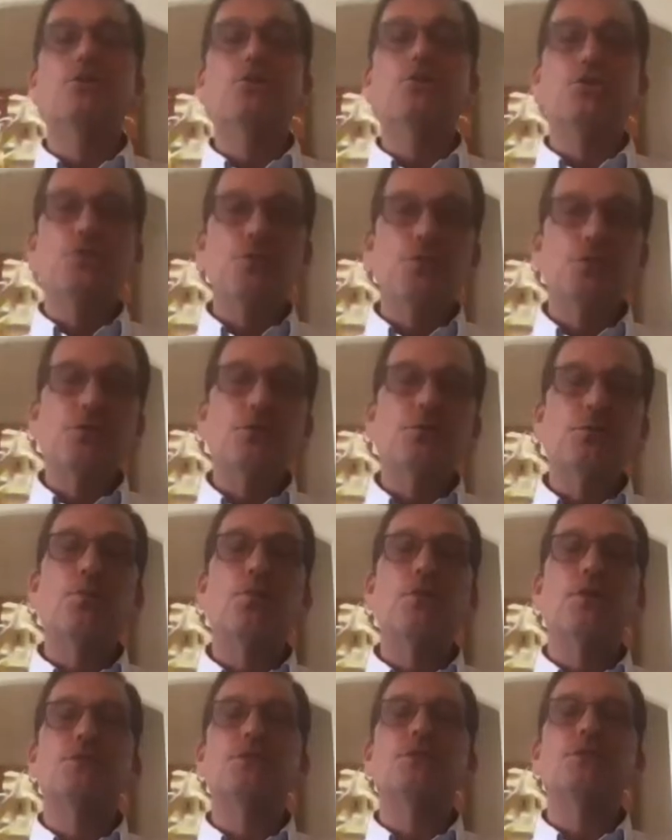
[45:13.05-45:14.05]
Choose your
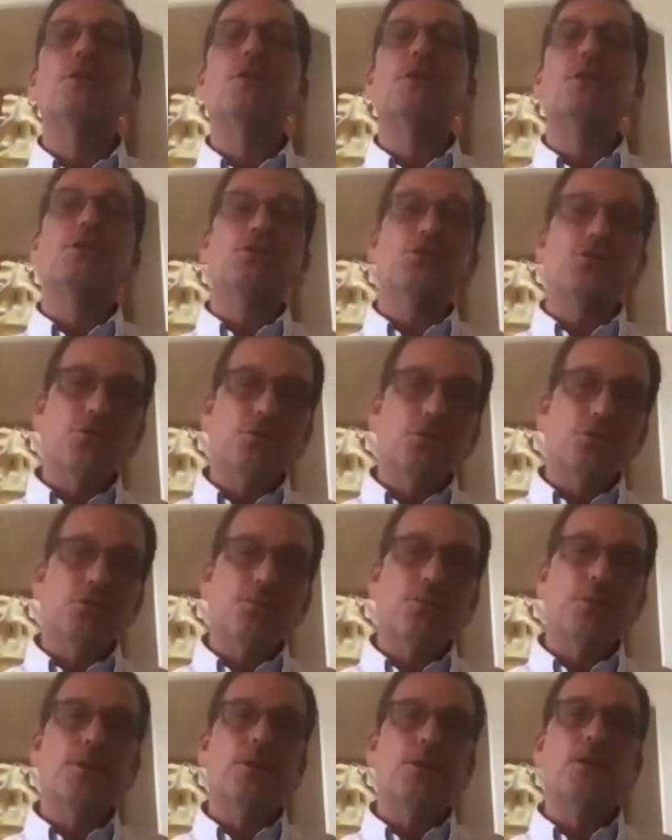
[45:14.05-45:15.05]
poison, choose your
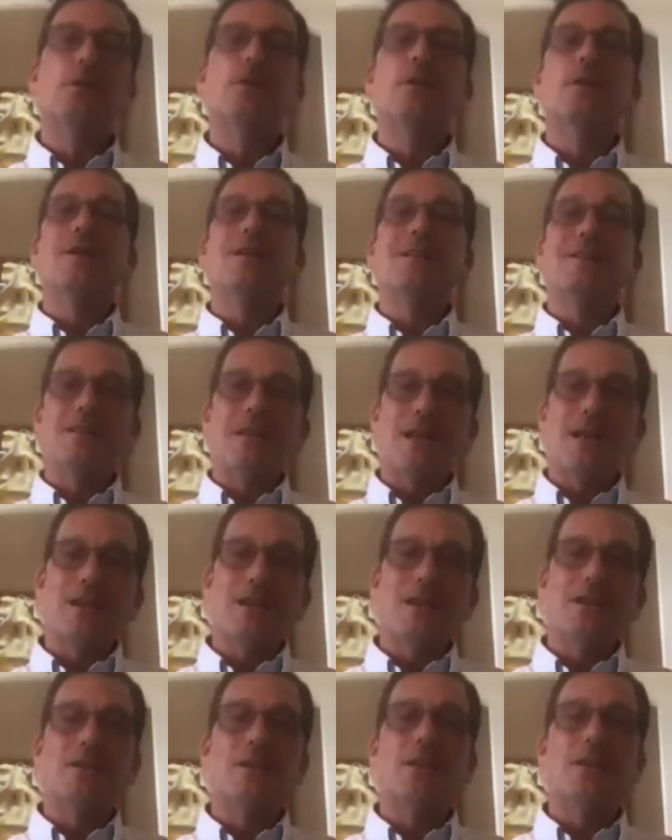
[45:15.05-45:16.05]
pill, take
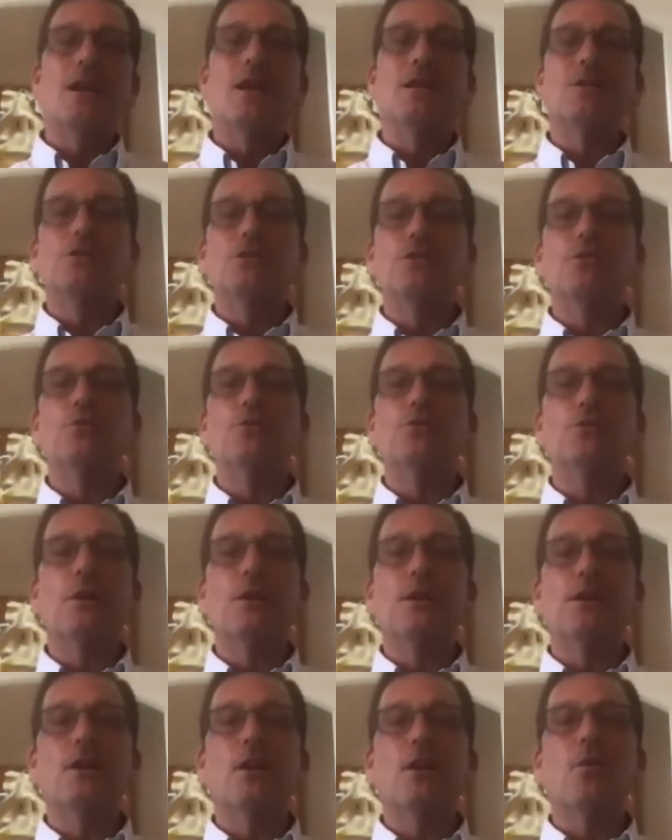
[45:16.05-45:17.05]
it, and see which way
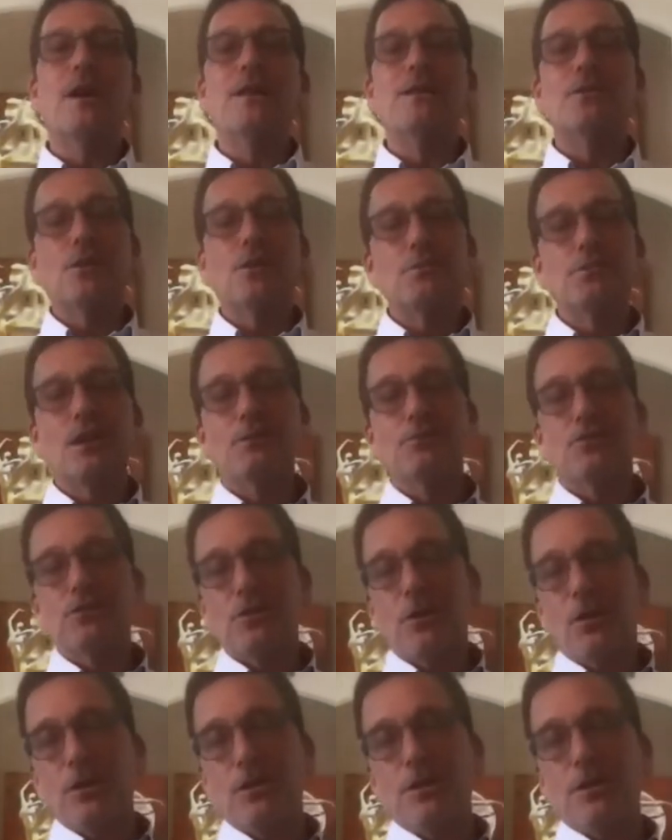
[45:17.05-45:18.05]
to go. And sometimes it's
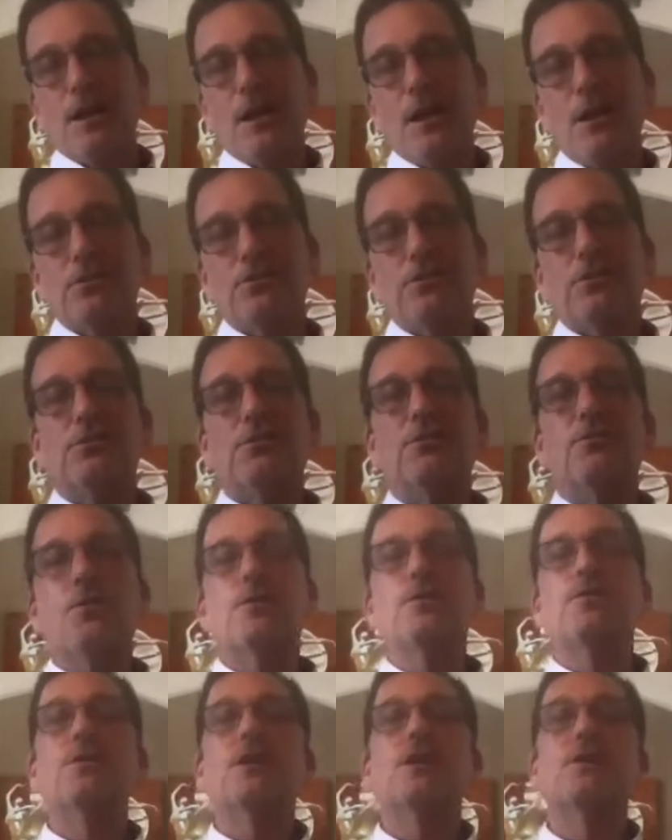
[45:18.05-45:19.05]
a hard analysis of
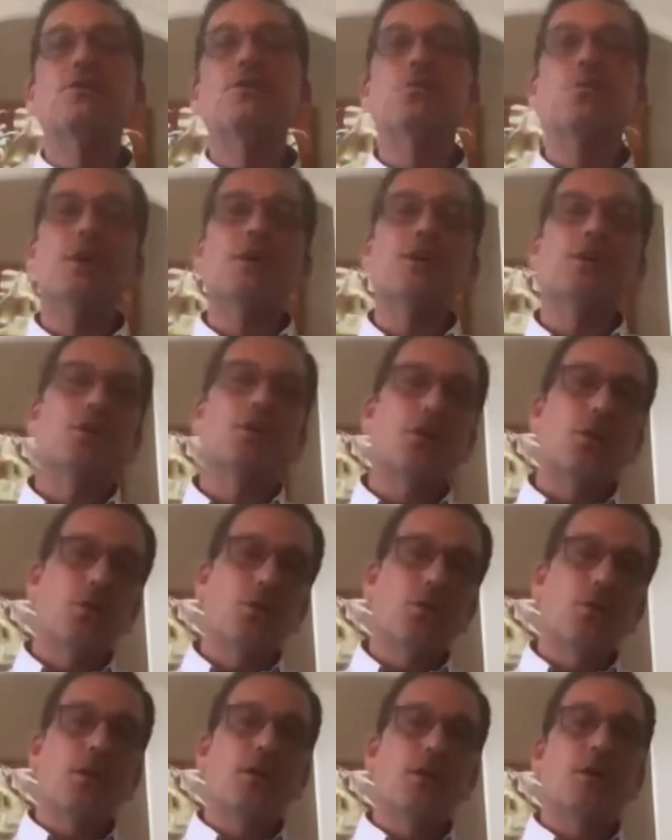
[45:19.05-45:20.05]
whether or not you want to
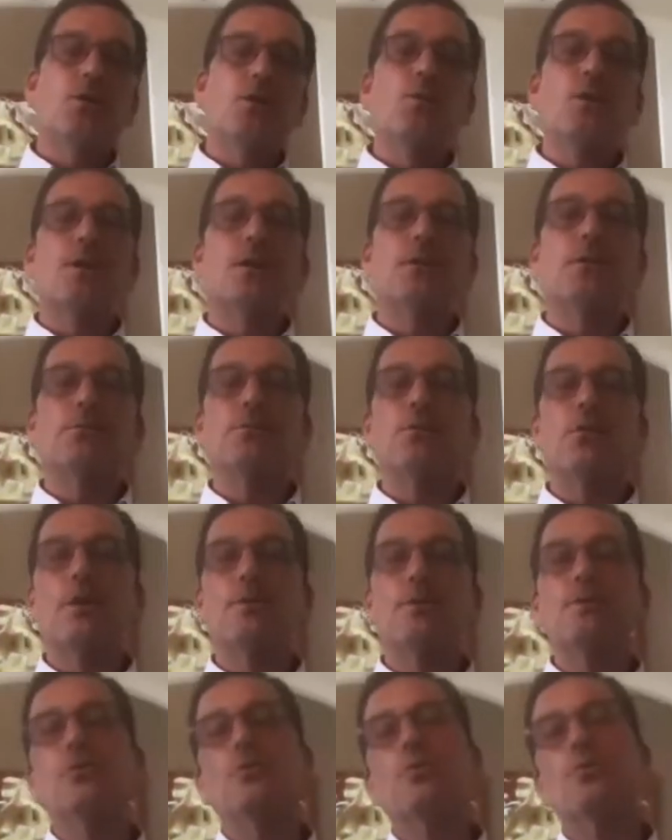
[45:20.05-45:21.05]
go with
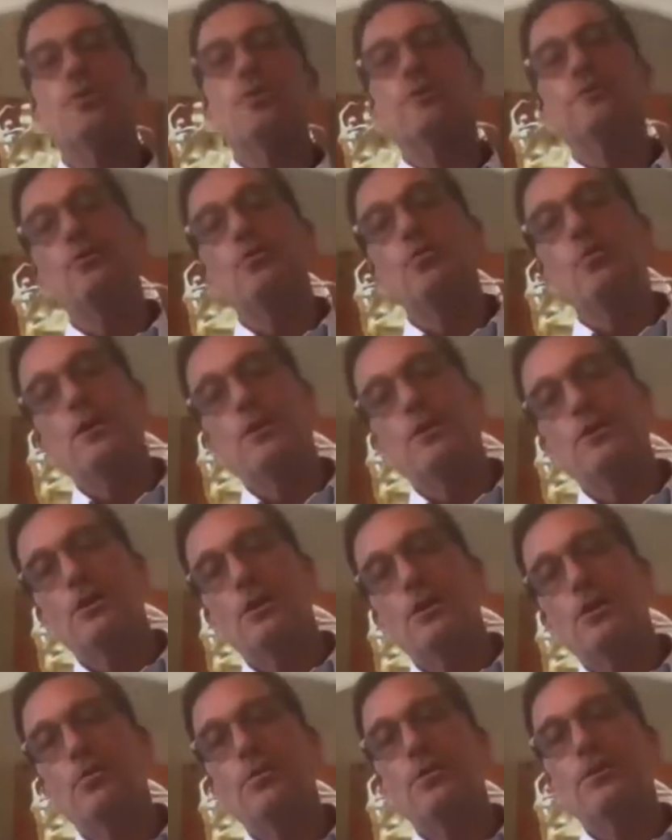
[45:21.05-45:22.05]
unemployment or if you want to
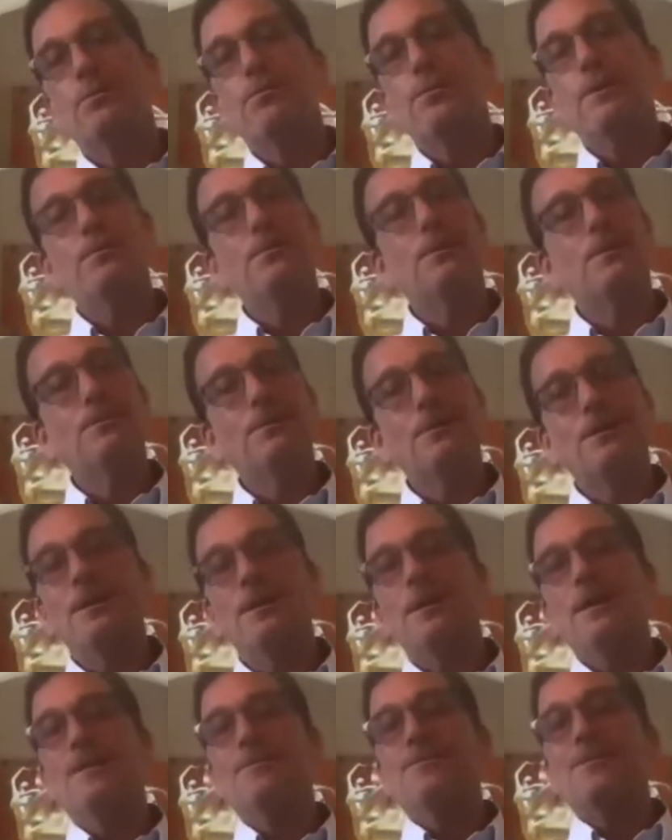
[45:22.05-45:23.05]
go with the PPP.
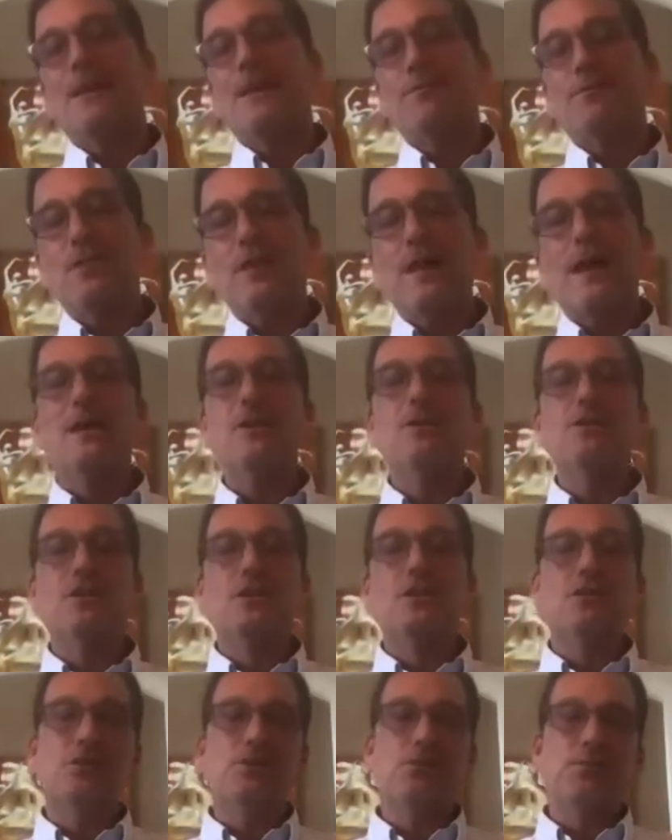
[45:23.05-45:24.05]
And for that, you
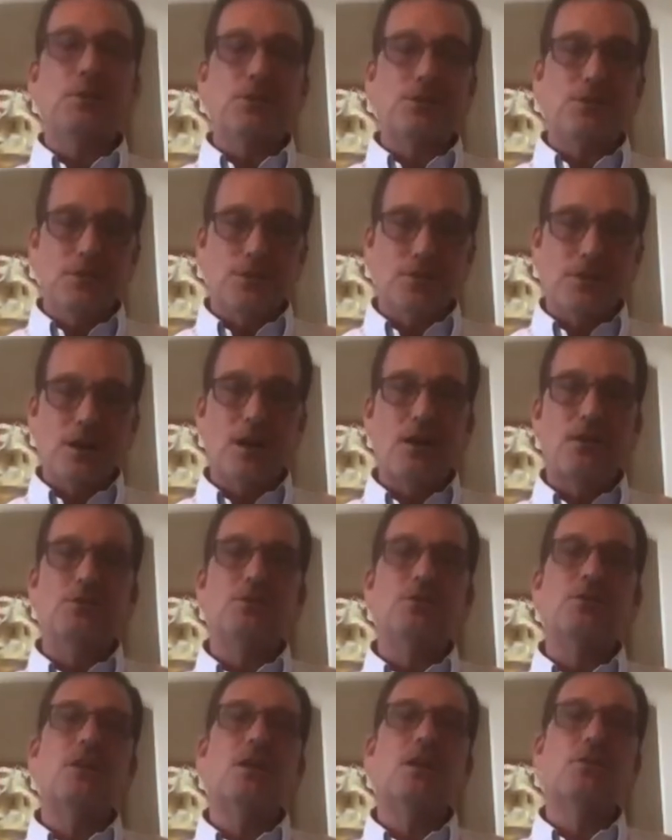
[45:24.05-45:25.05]
need to speak to your
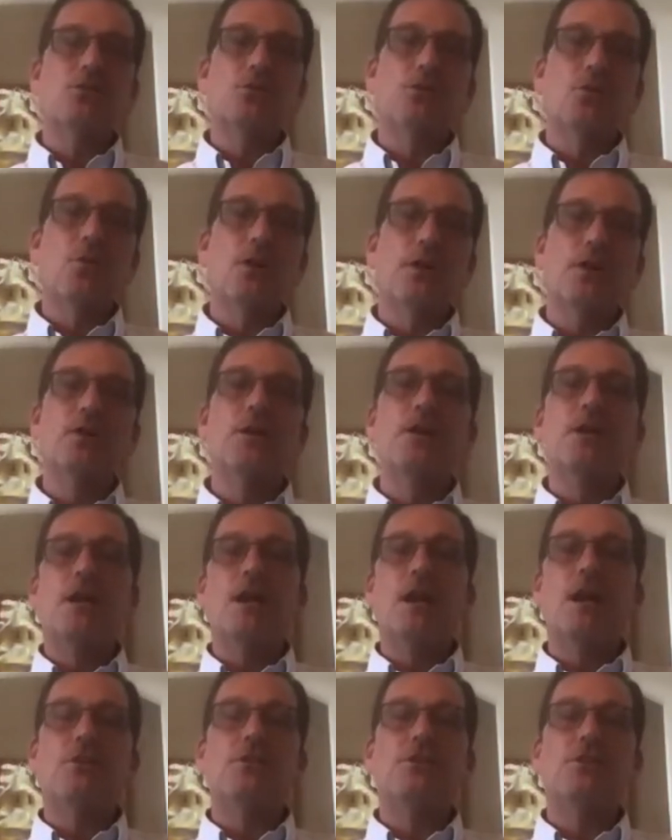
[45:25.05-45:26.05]
accountant and your lawyer
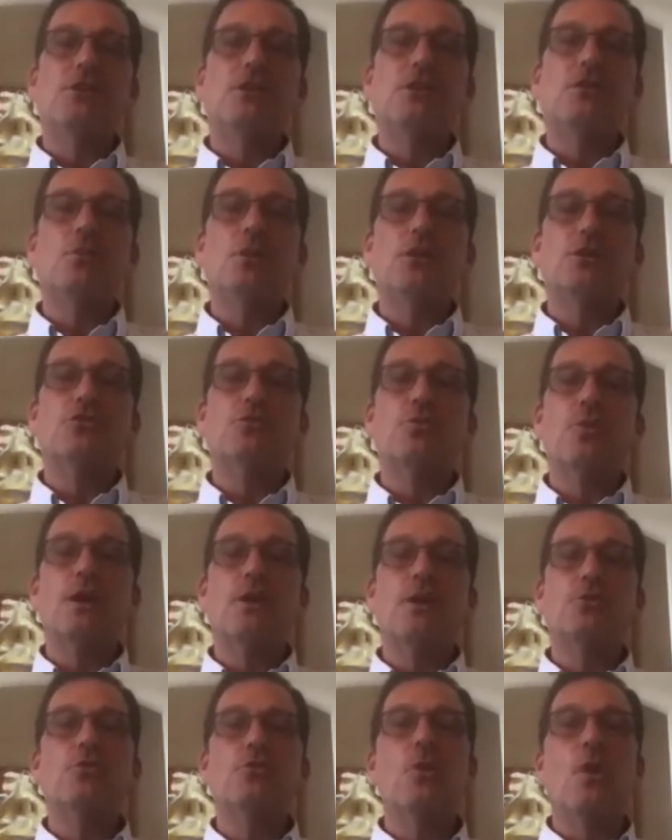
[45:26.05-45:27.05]
and see which way
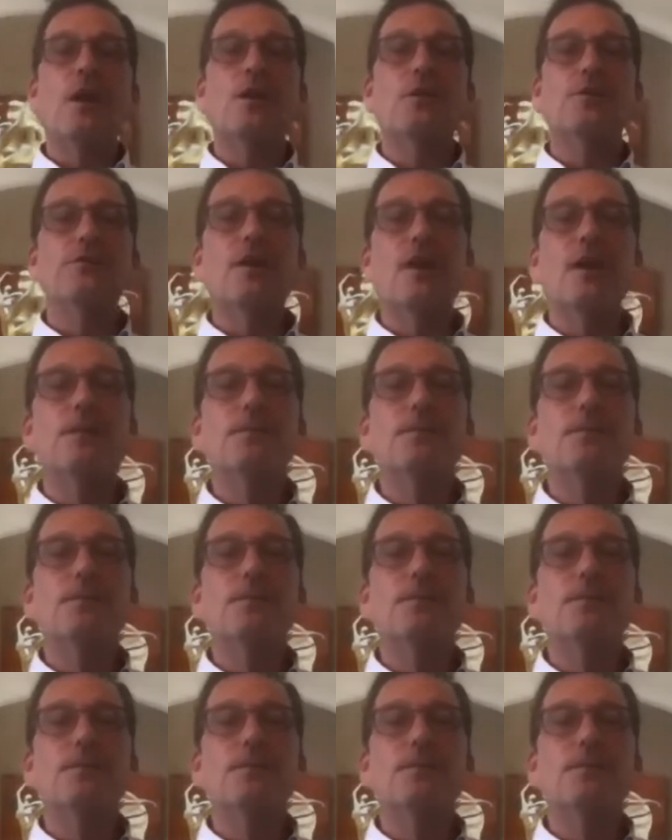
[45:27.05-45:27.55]
you qualify.